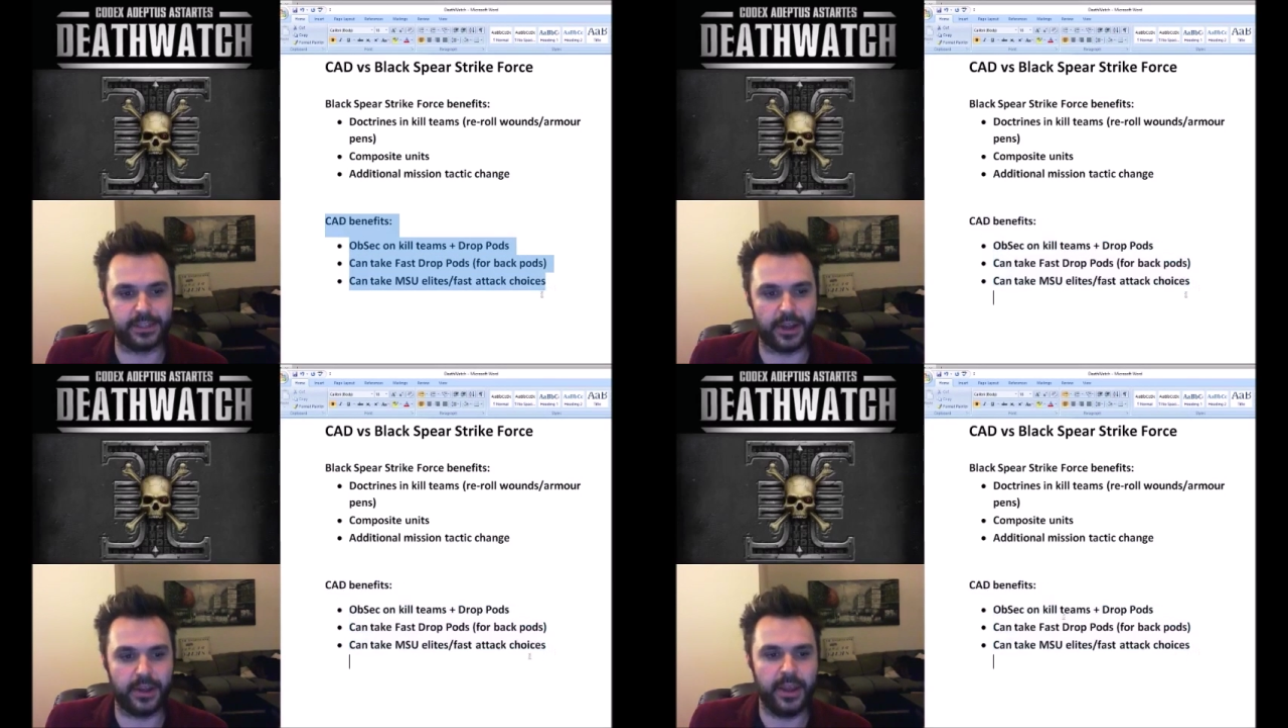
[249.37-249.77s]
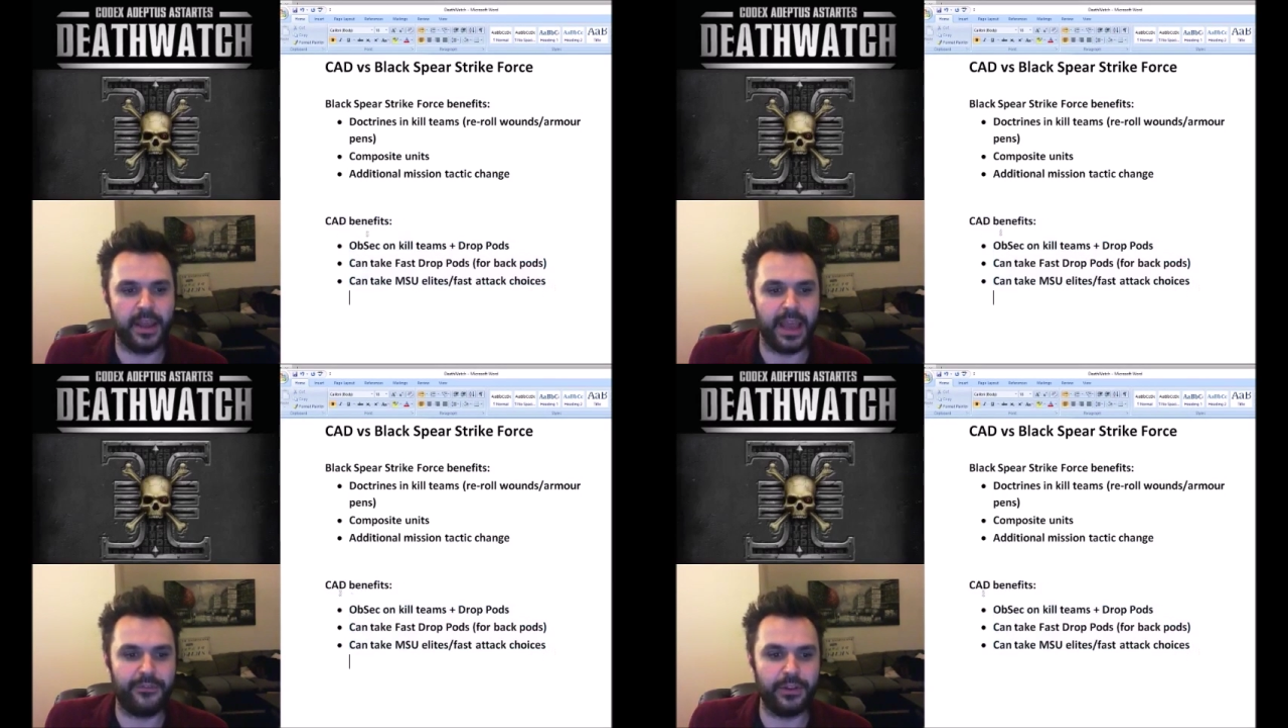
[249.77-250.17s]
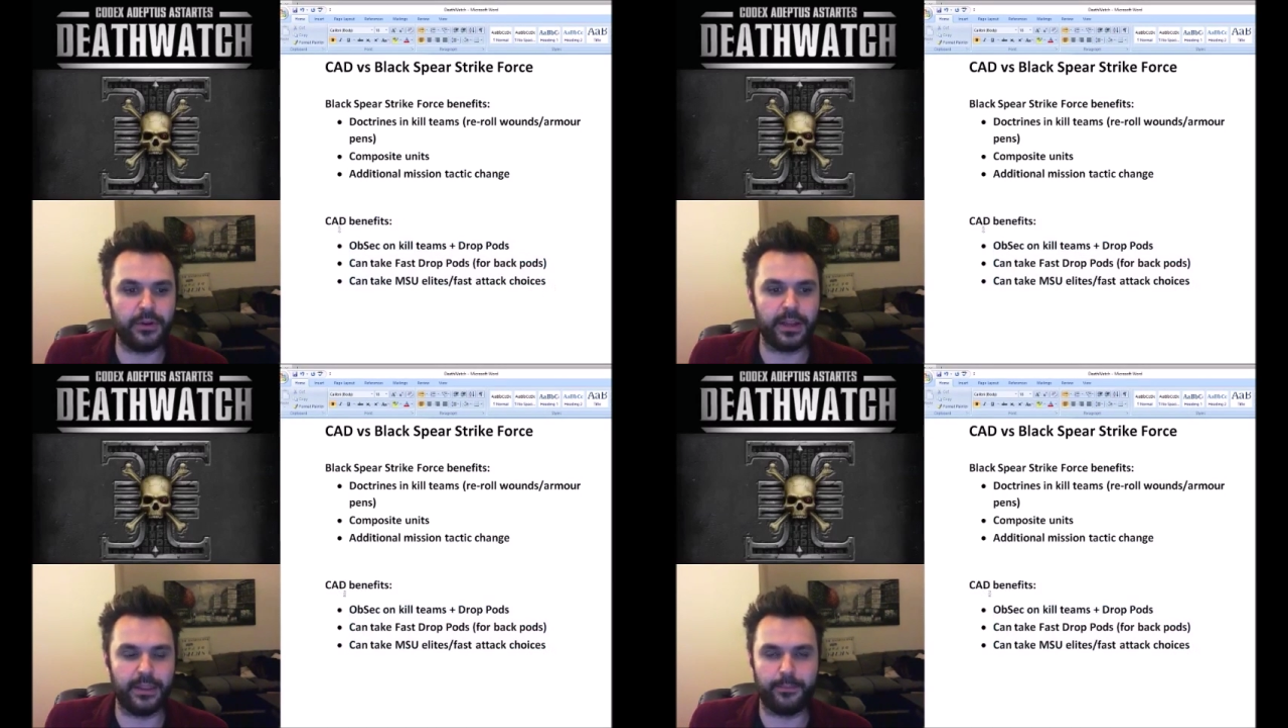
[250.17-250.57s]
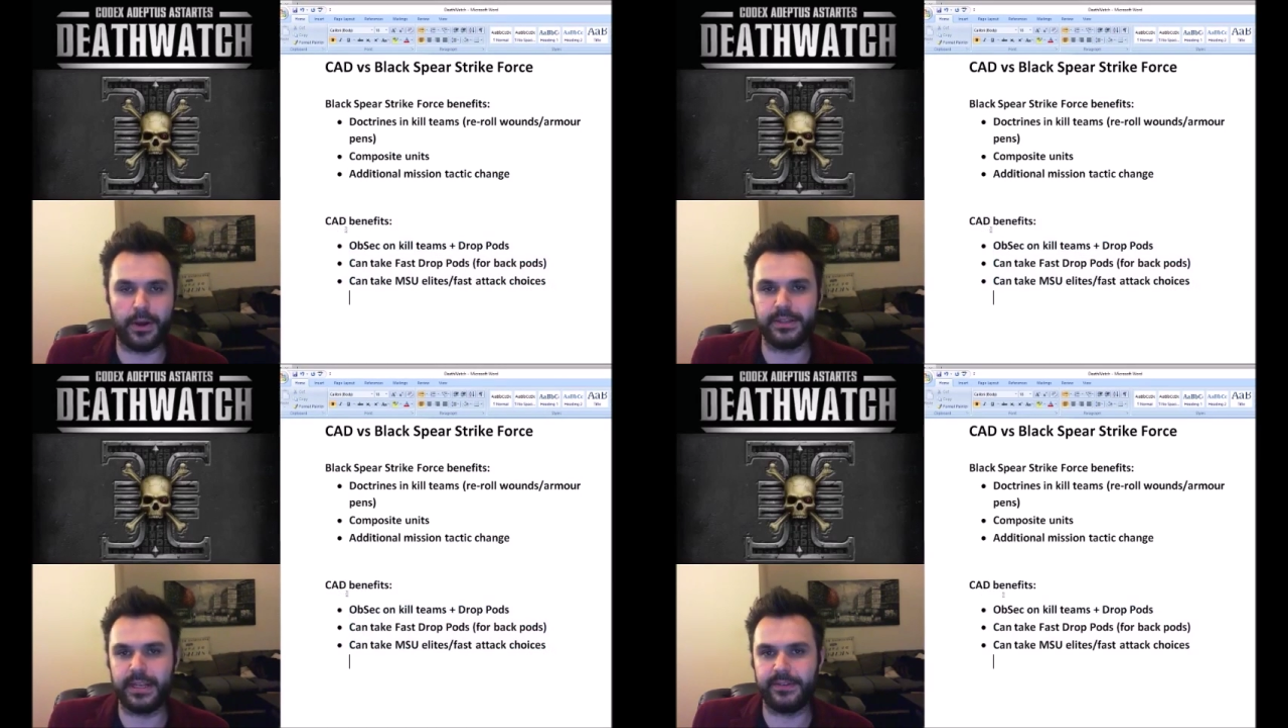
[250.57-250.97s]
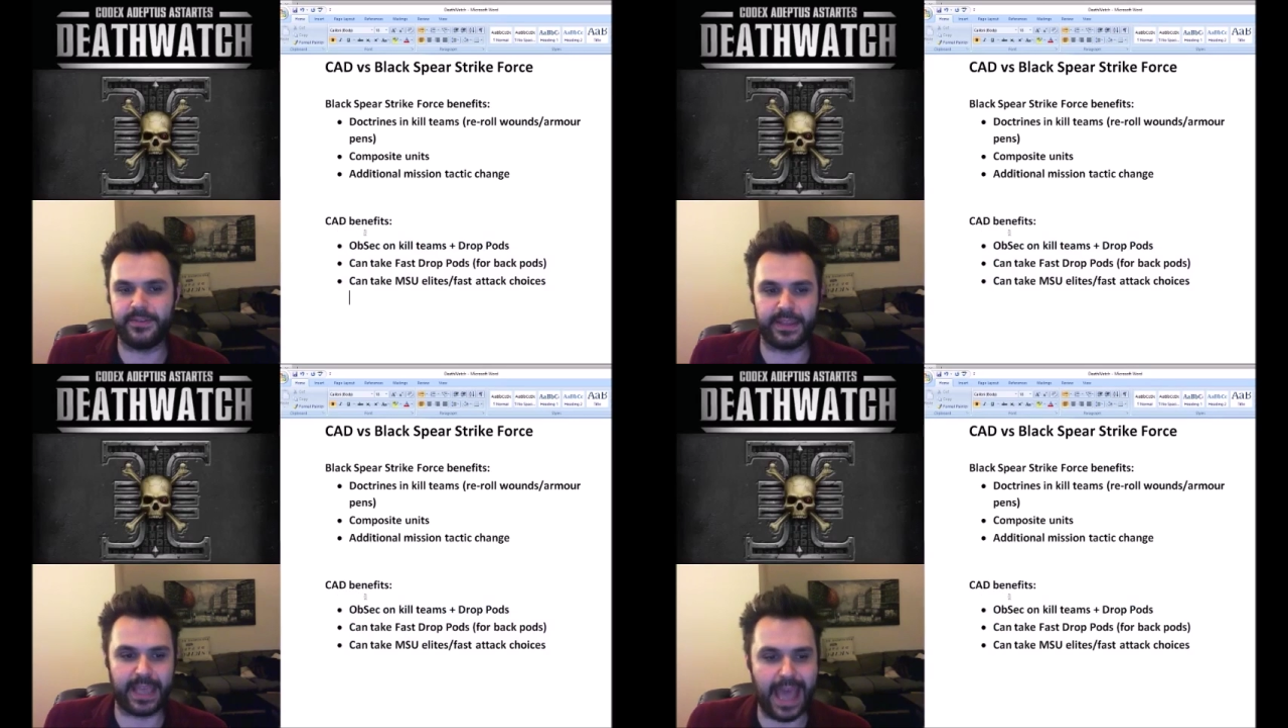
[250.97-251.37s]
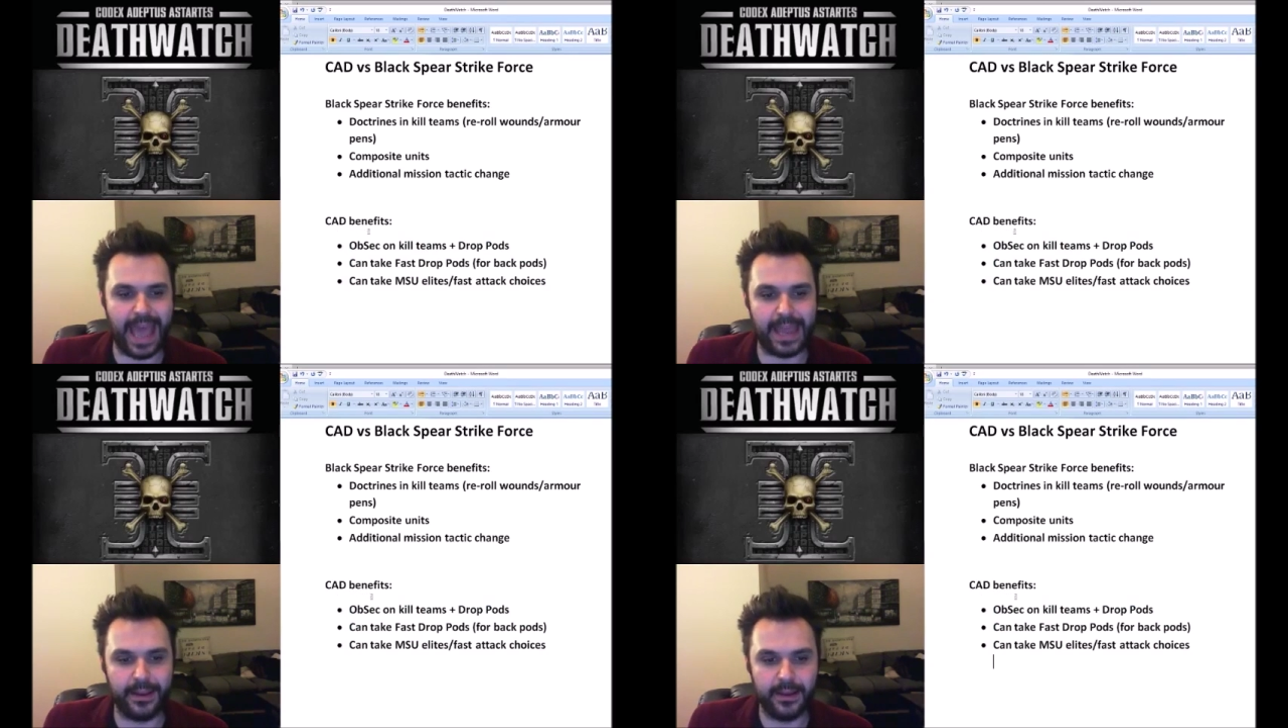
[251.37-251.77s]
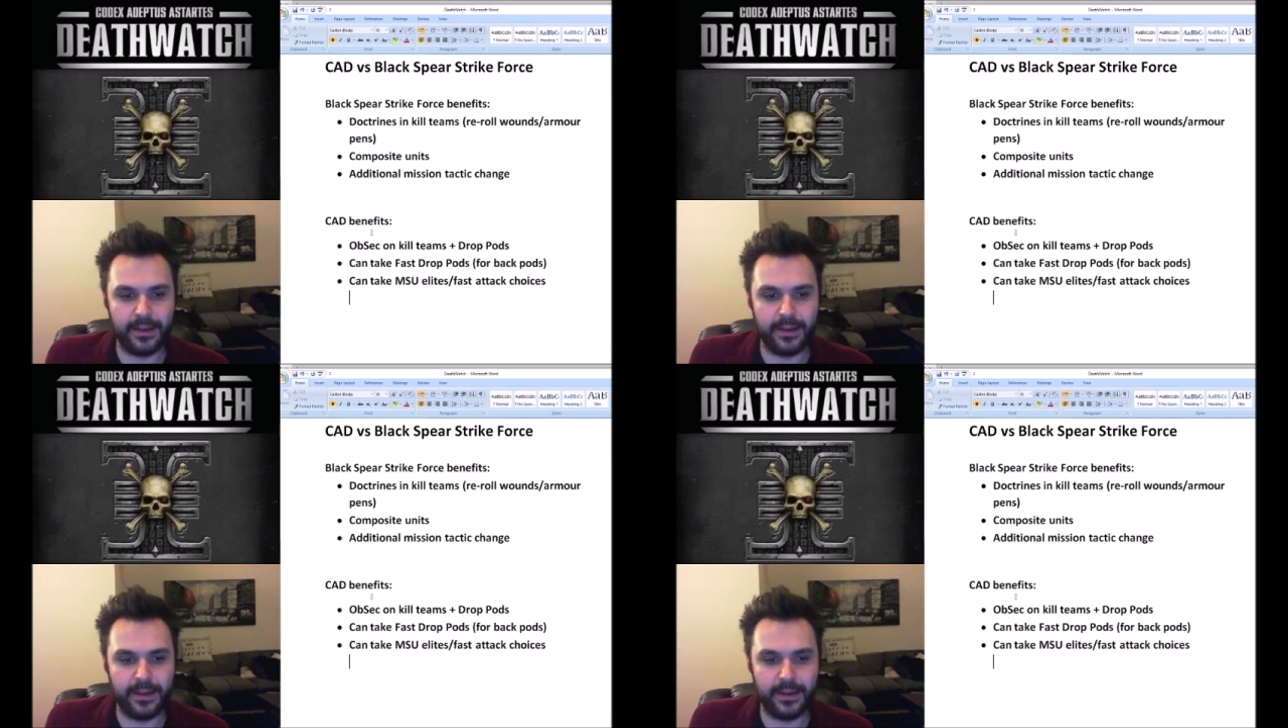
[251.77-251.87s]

So if we look at the positives of the CAD